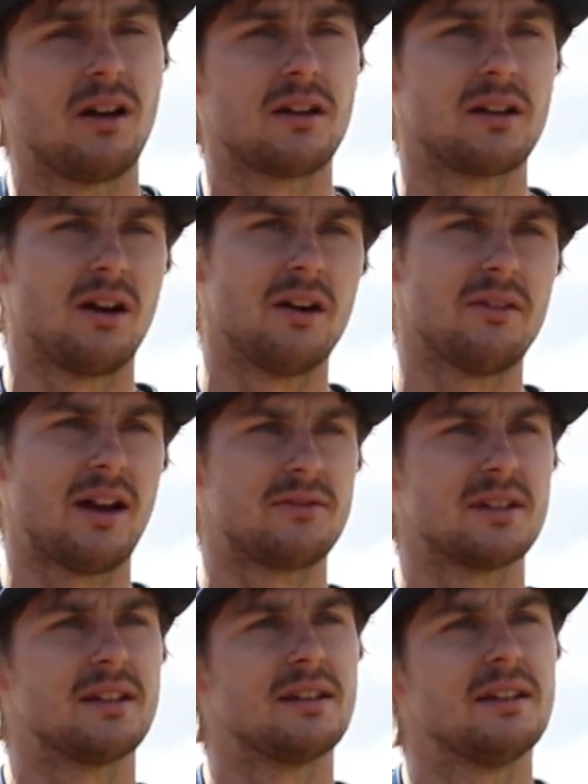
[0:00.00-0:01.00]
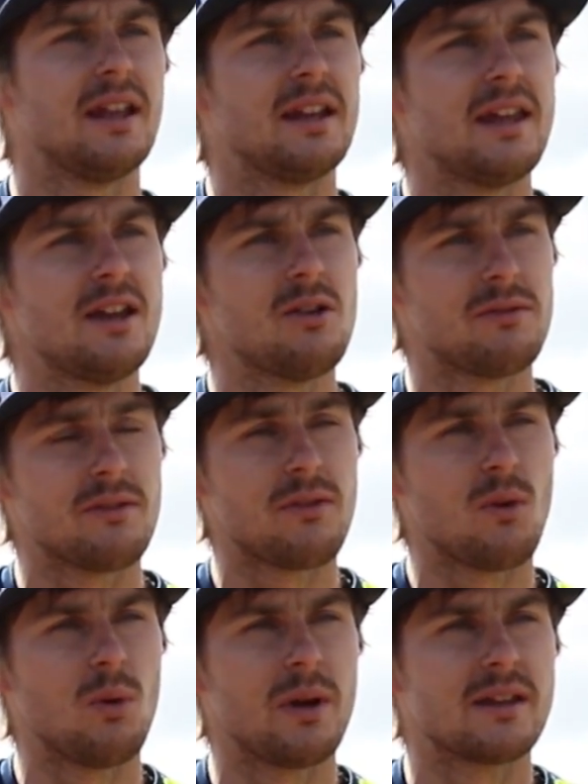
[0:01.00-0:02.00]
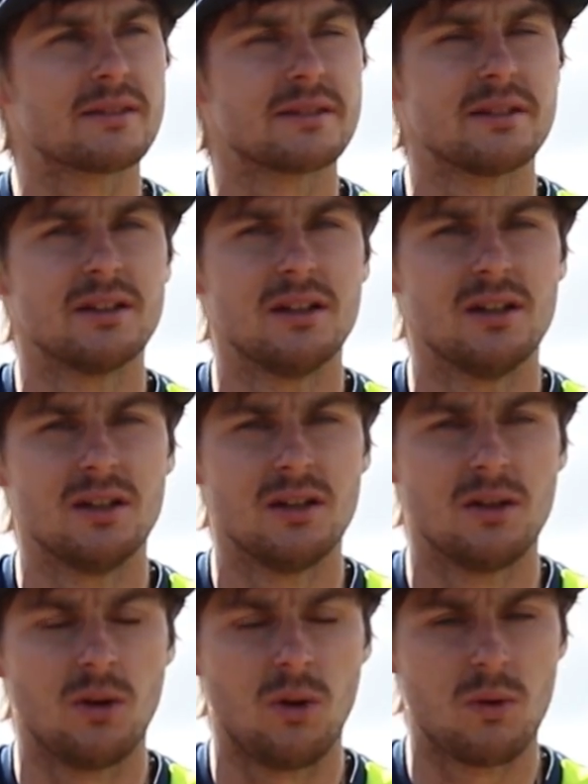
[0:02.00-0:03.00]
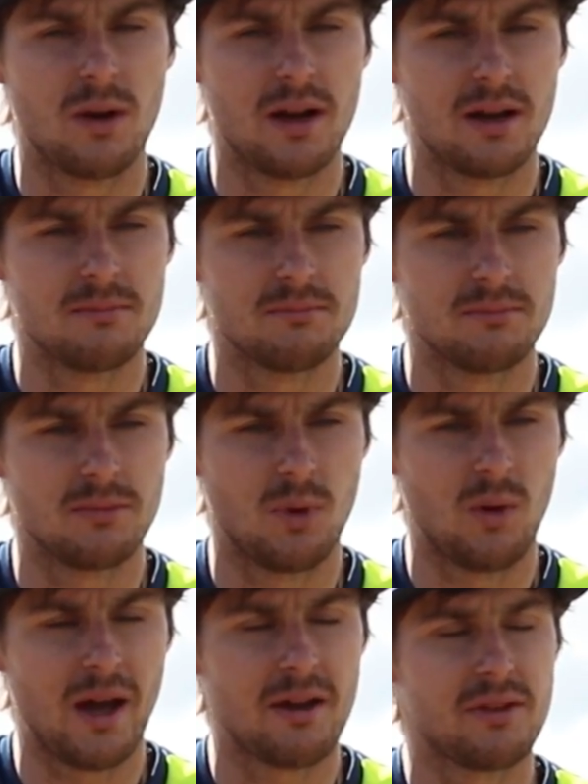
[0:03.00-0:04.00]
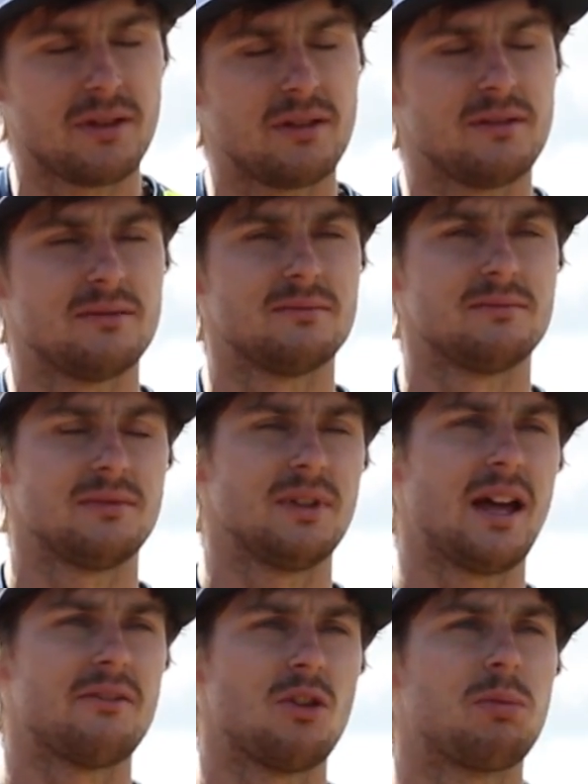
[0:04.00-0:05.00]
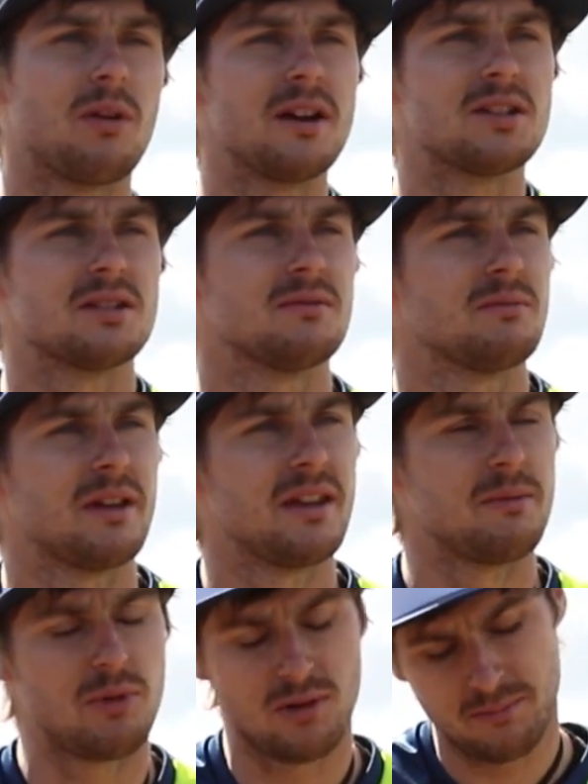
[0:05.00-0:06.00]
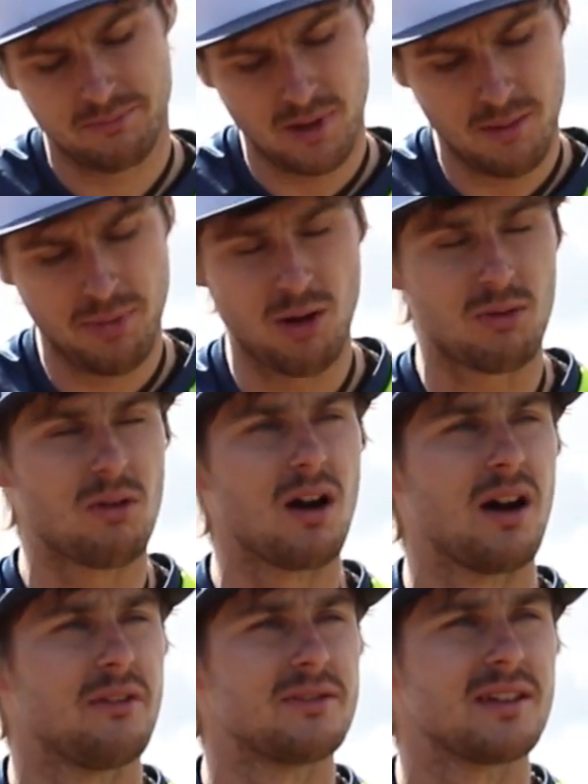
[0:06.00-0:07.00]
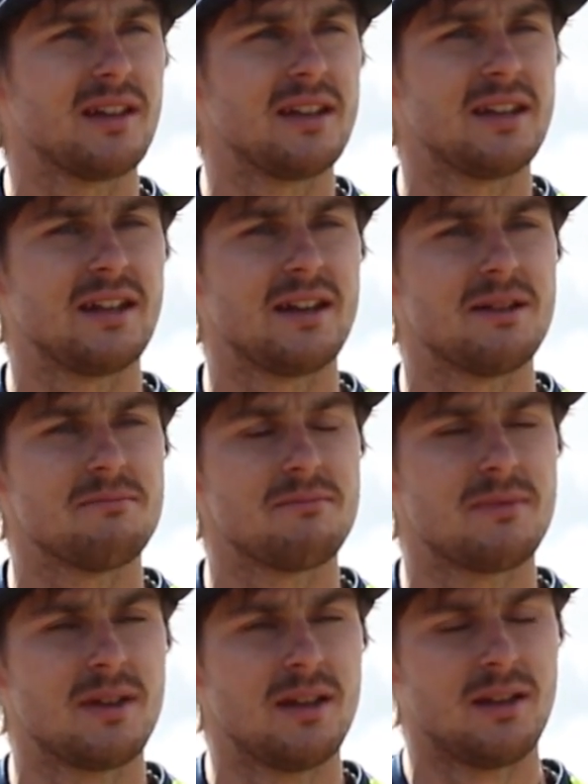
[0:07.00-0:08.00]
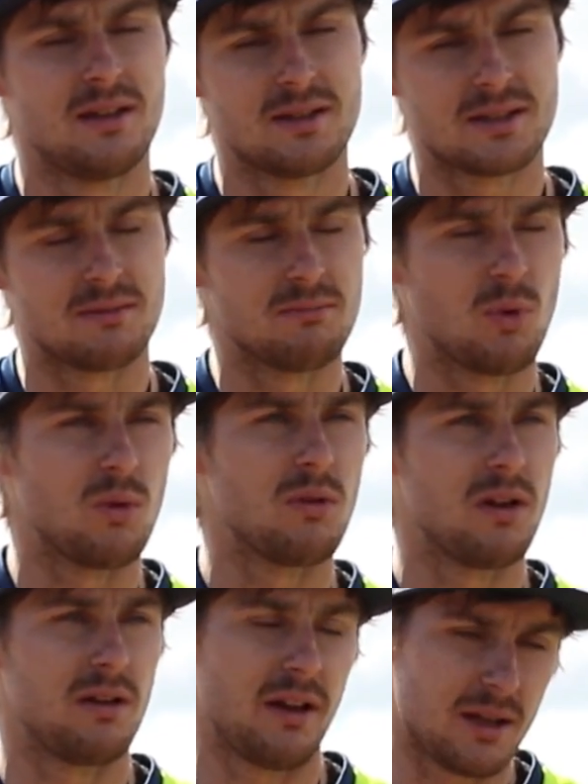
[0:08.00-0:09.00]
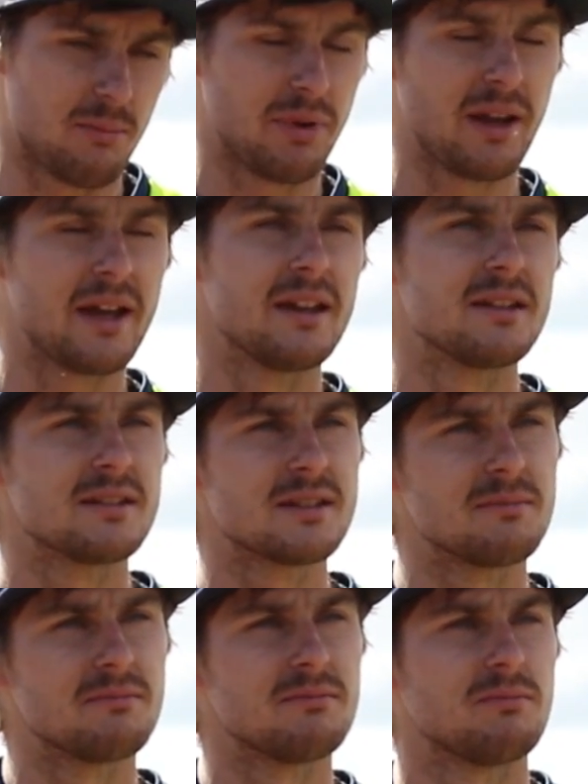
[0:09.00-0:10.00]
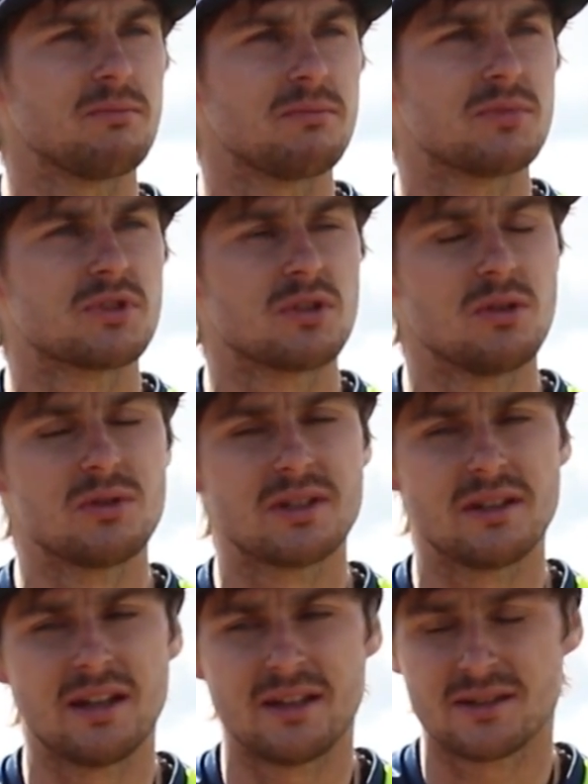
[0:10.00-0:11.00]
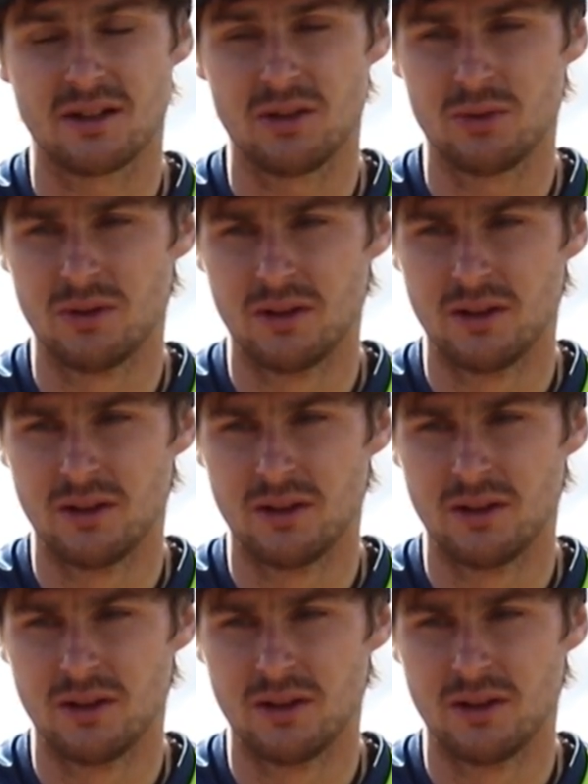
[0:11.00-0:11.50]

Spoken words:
can either have to let it heal for 4 weeks, or have an operation where they put a bone graft and some more like a plate and some screws in there. So,